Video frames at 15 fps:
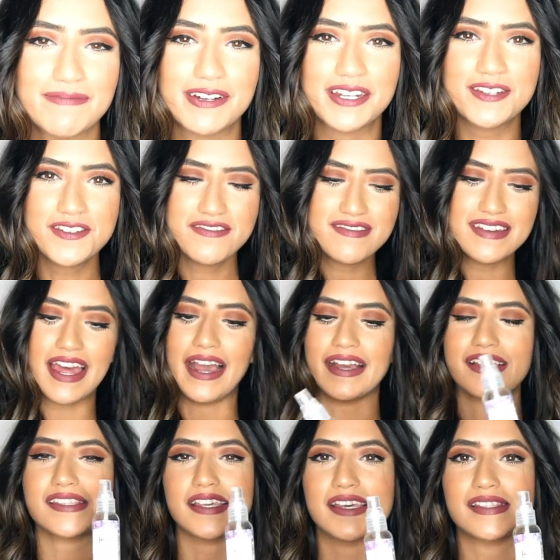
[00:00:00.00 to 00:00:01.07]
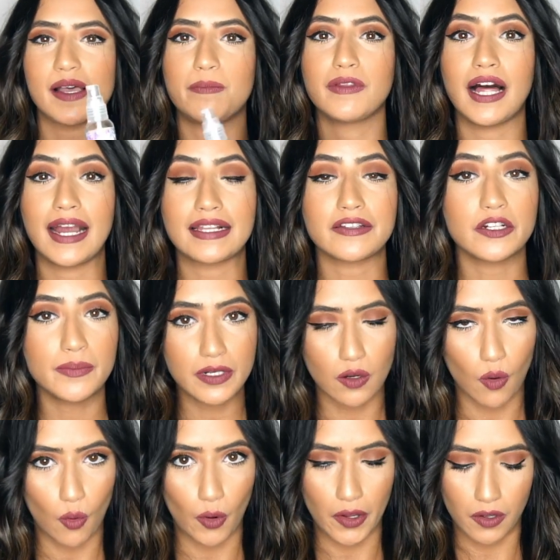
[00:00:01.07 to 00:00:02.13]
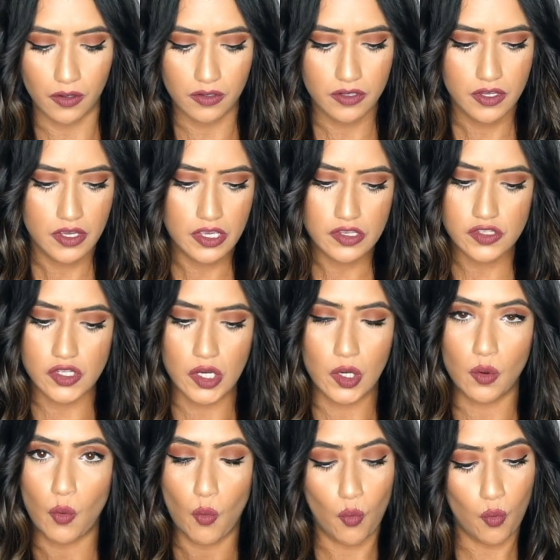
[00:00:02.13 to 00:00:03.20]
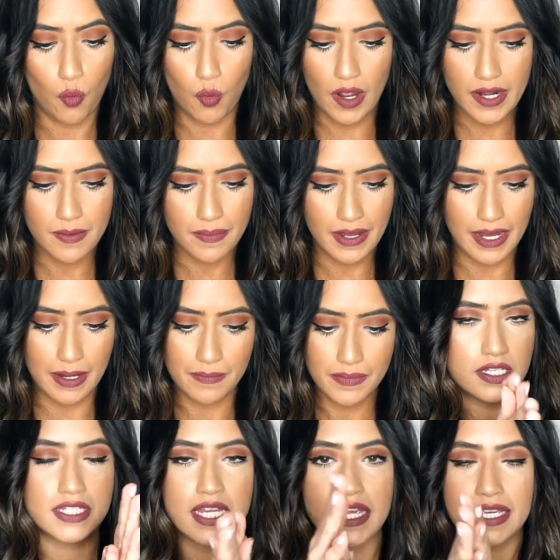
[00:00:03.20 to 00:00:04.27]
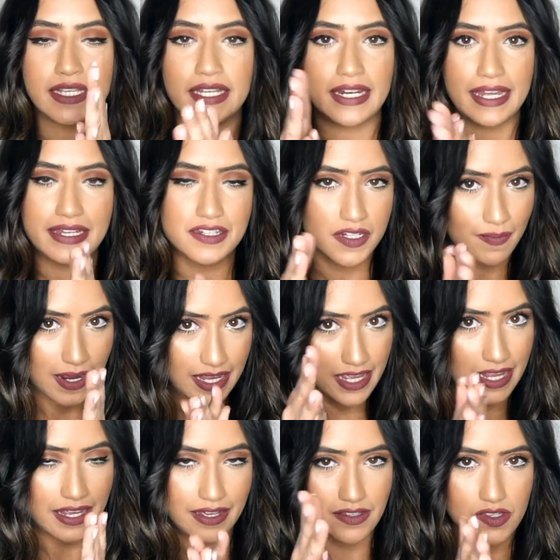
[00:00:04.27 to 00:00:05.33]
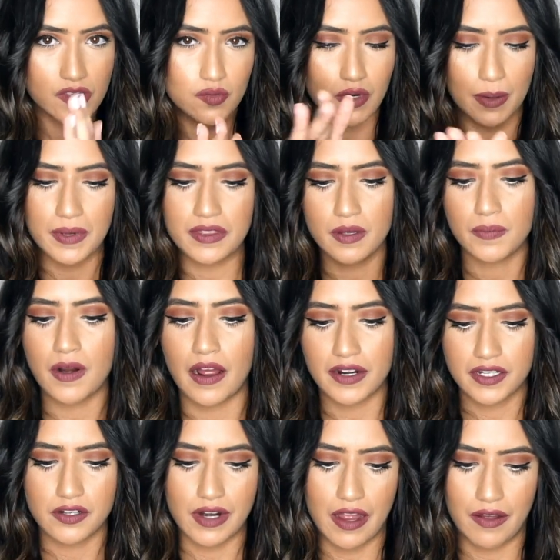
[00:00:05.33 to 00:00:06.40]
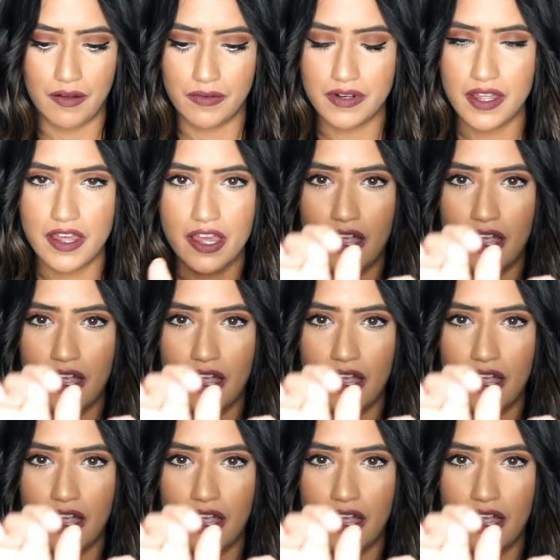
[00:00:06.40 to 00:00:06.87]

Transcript: I'm gonna do next is apply a little bit of oil. So one pump, taking it into my hands, rubbing the product around.